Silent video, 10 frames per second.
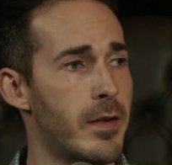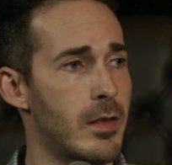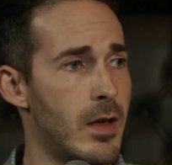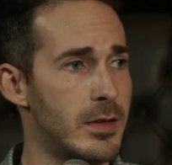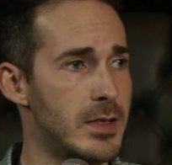
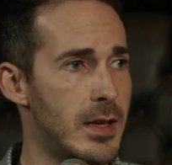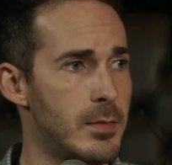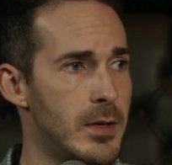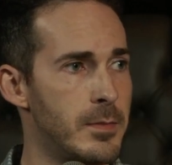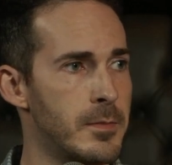and loss
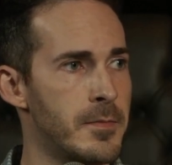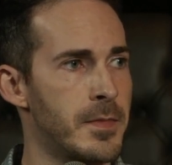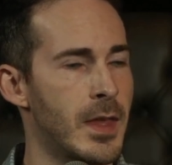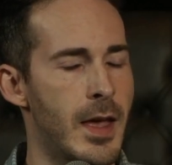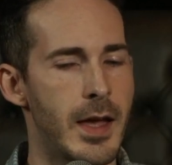statement.
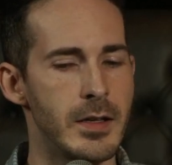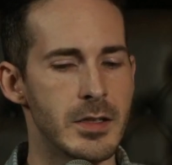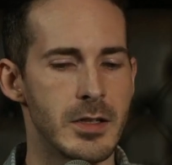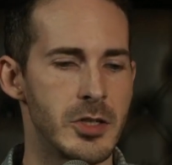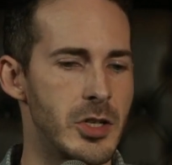And it's
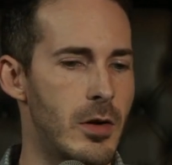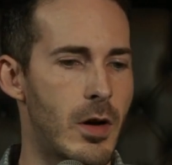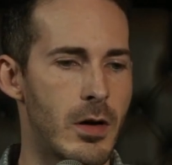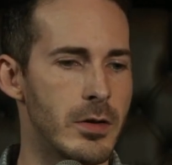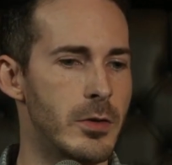going to show
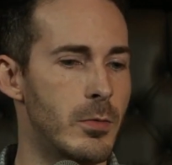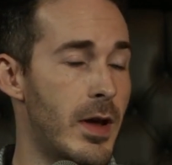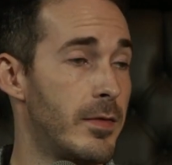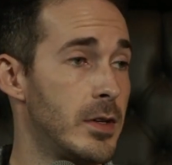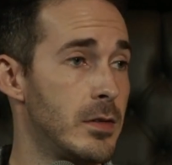all your
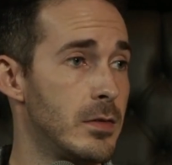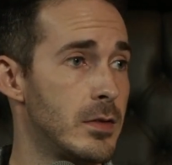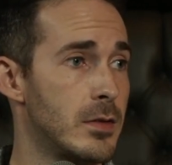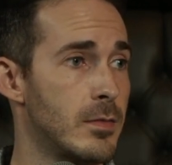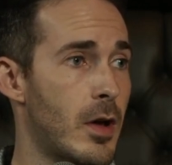
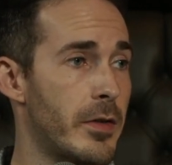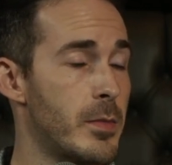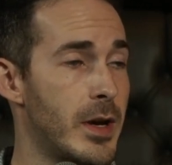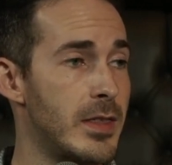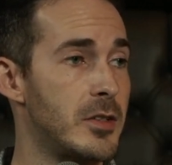revenues, all the
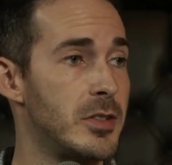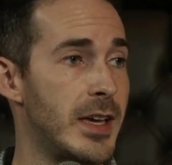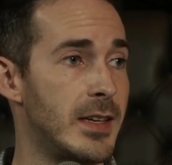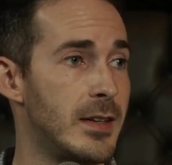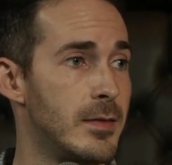money that you
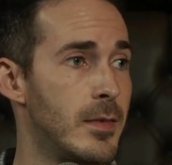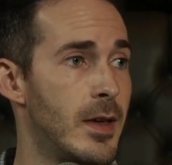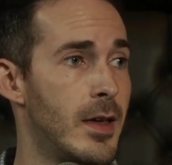take in,